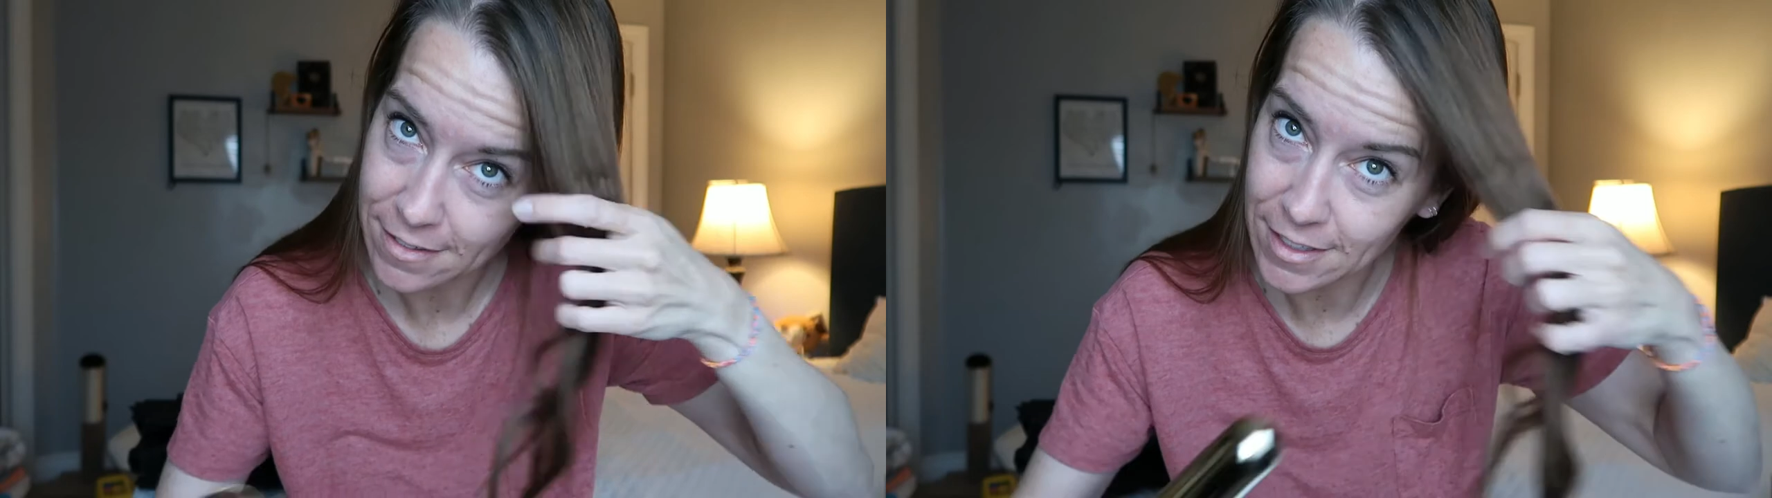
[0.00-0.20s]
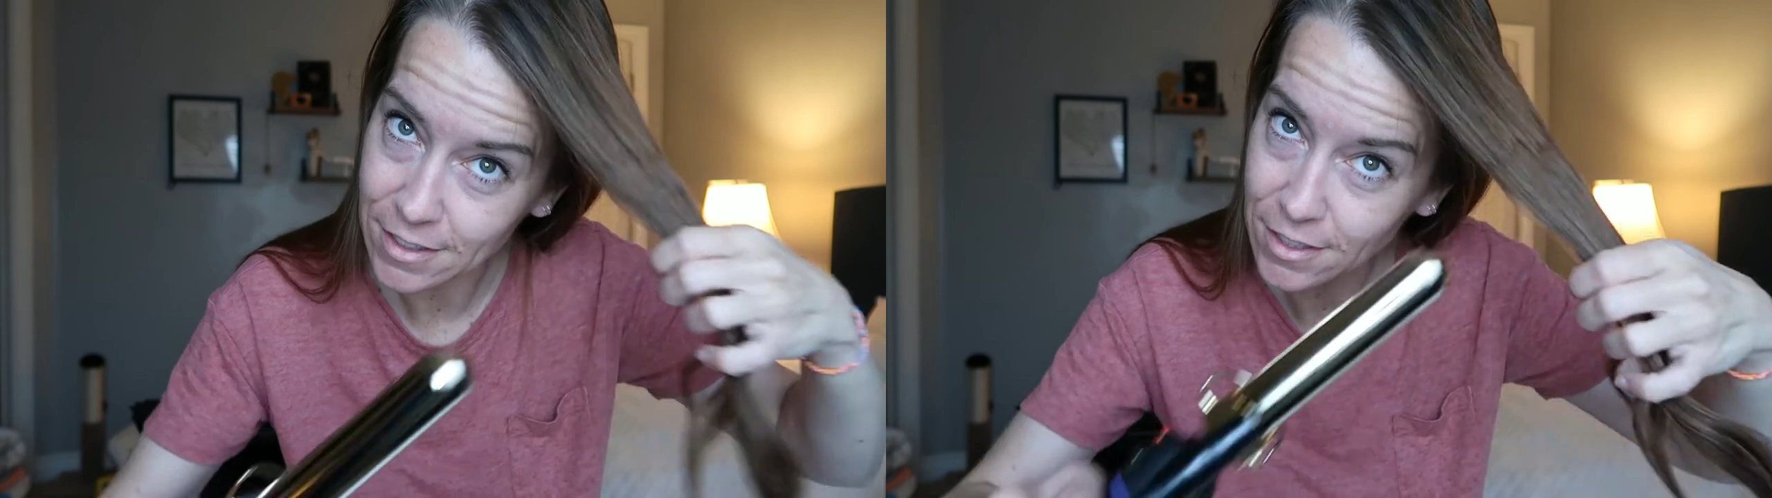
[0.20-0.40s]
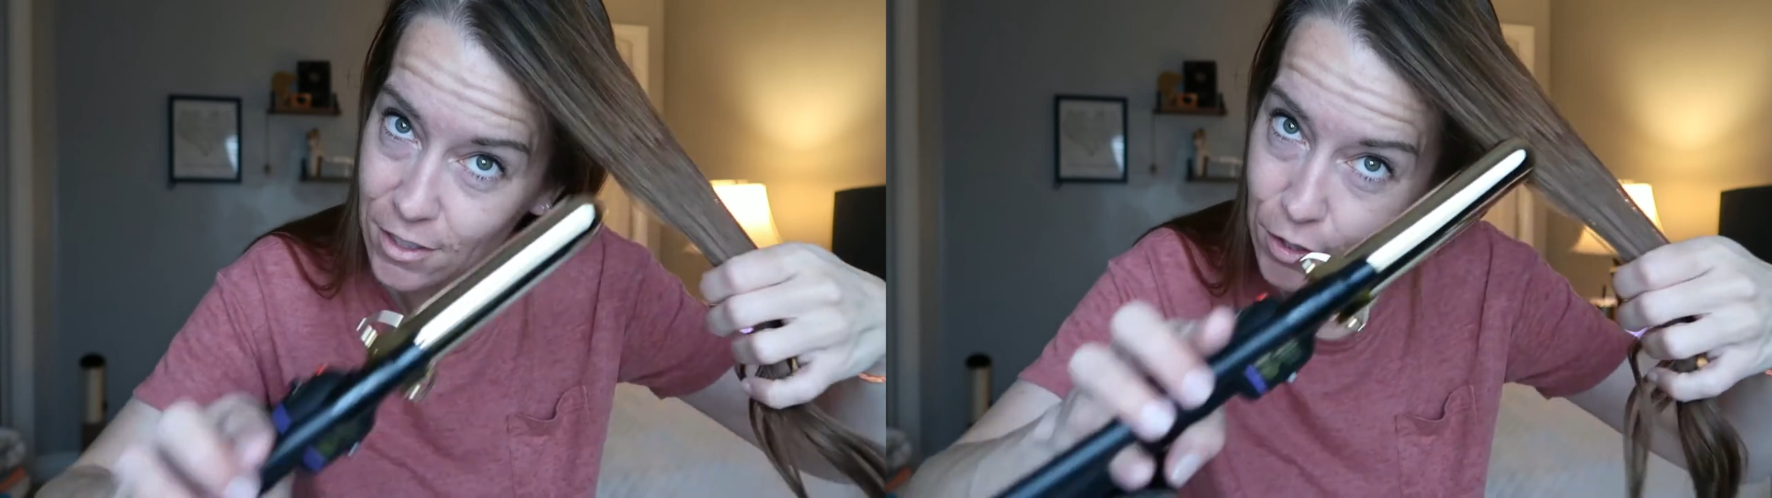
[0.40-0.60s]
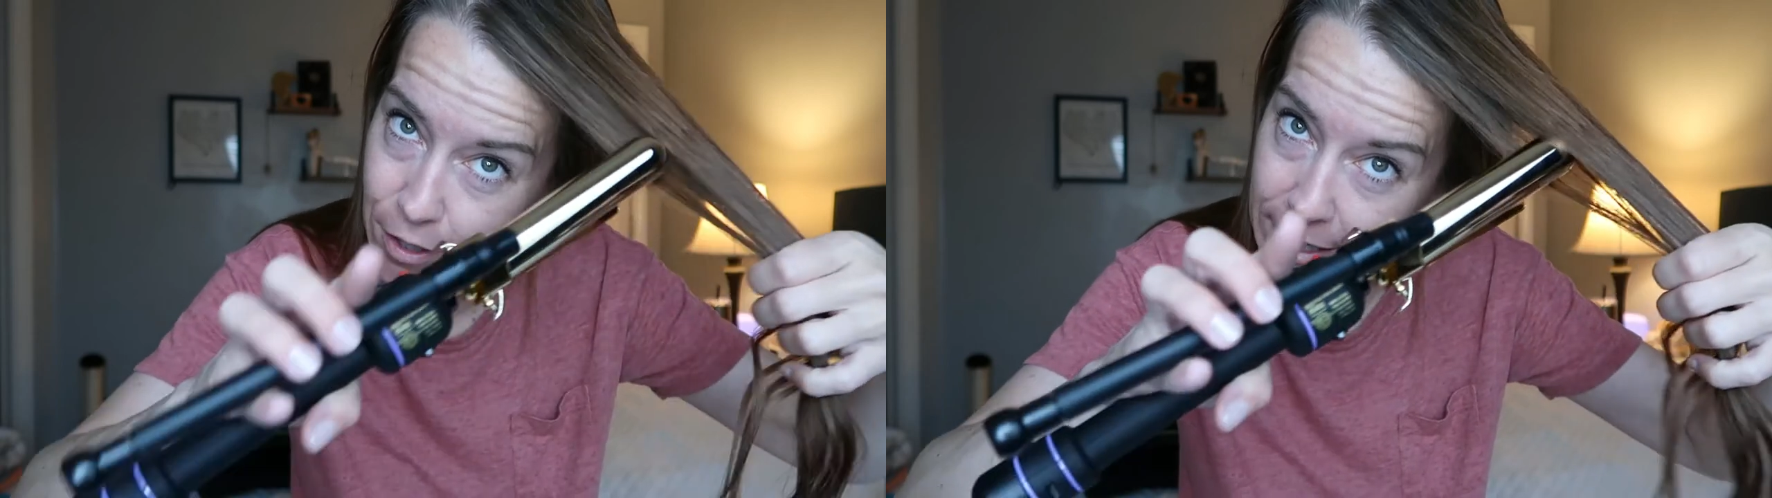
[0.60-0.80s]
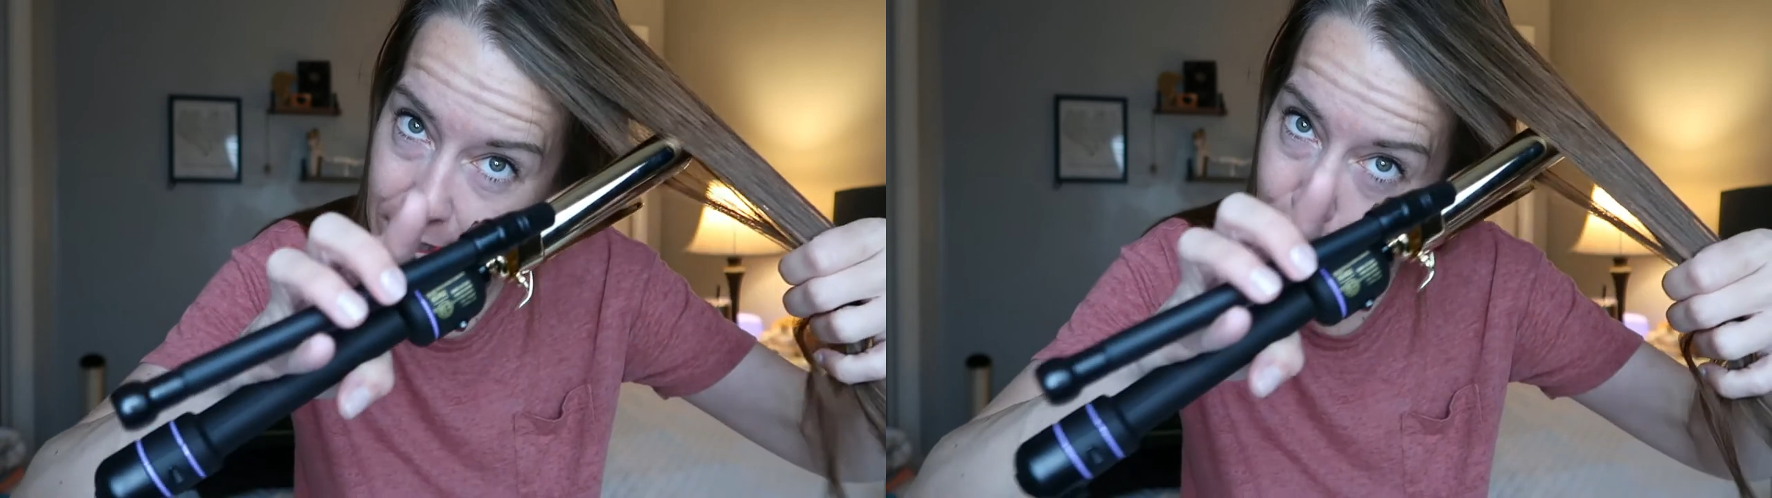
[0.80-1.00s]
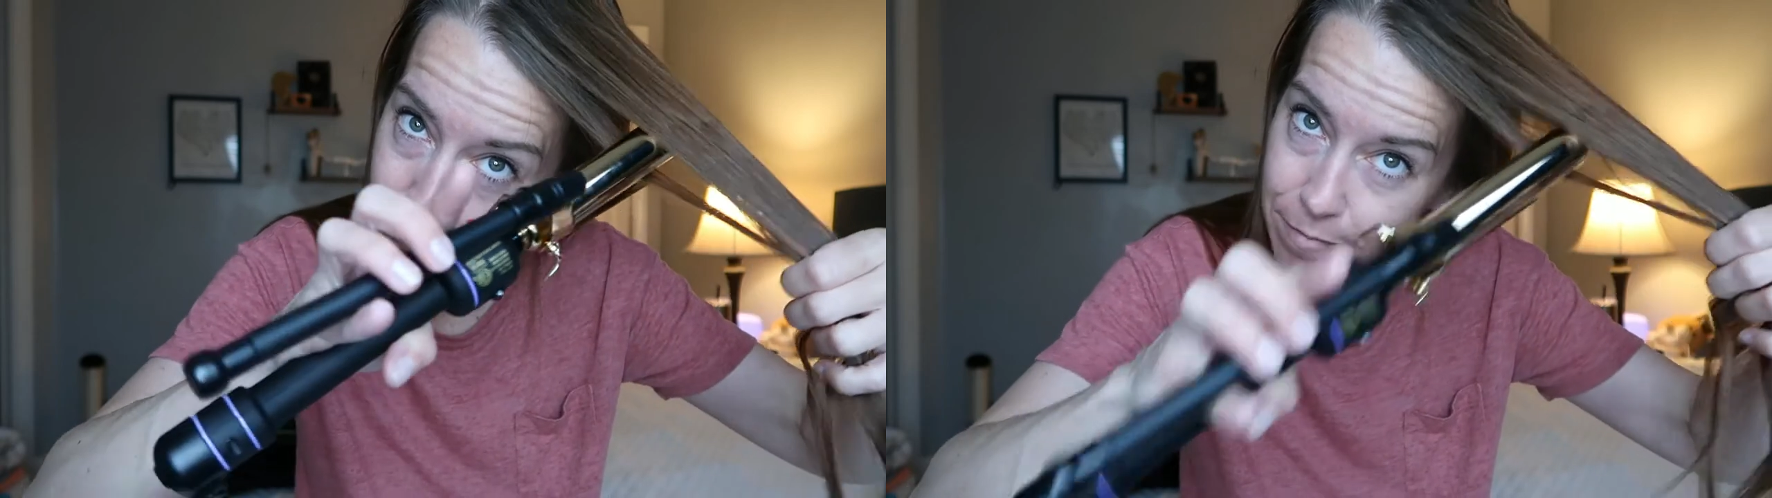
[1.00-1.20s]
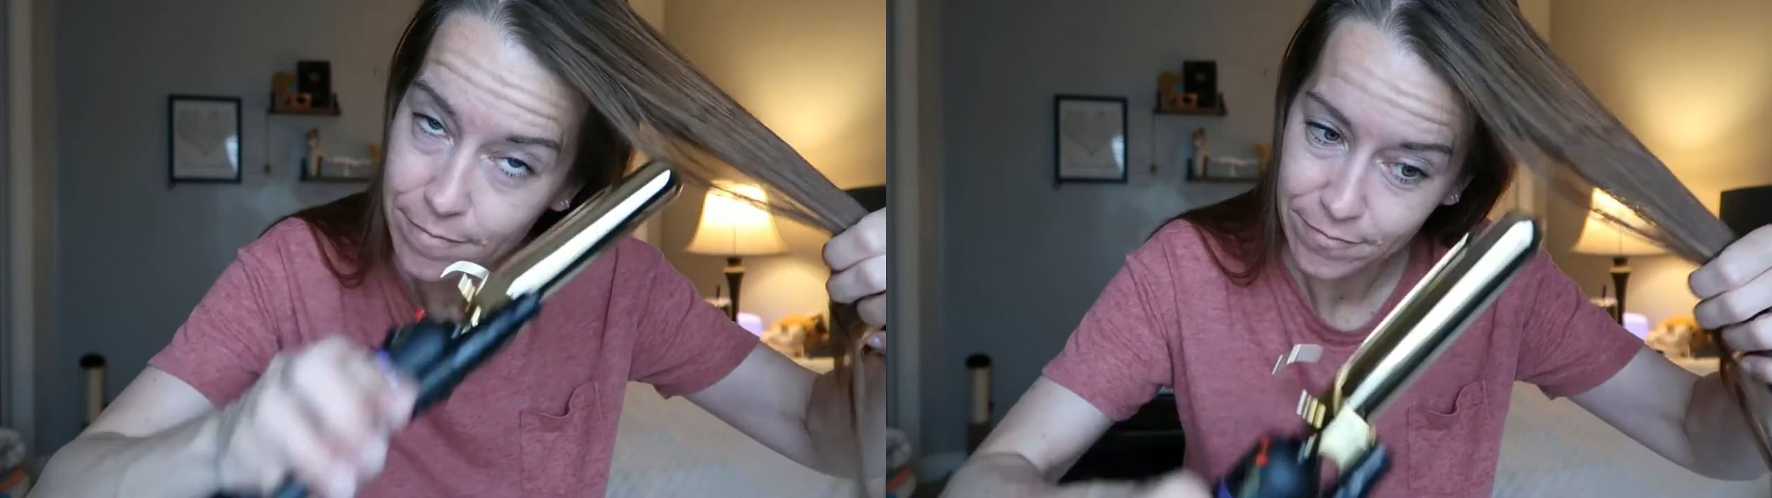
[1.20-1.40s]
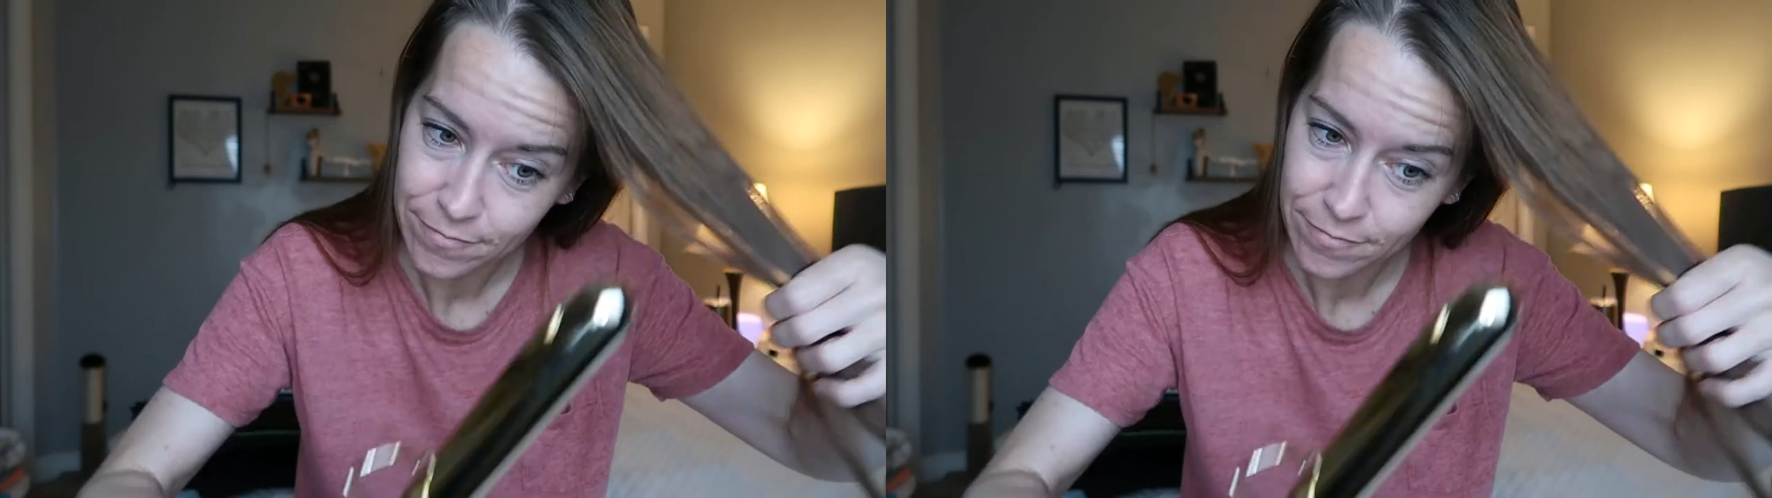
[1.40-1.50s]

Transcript: That's just great, Deb.